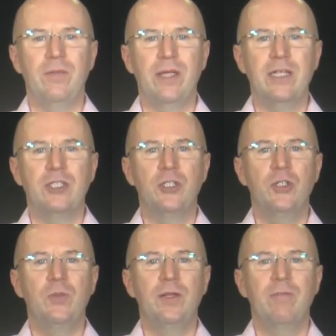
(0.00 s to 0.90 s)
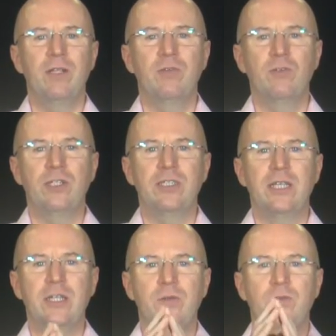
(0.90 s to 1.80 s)
Make it a tube that runs through the
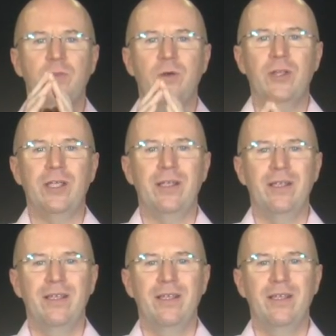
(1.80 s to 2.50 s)
center of your body.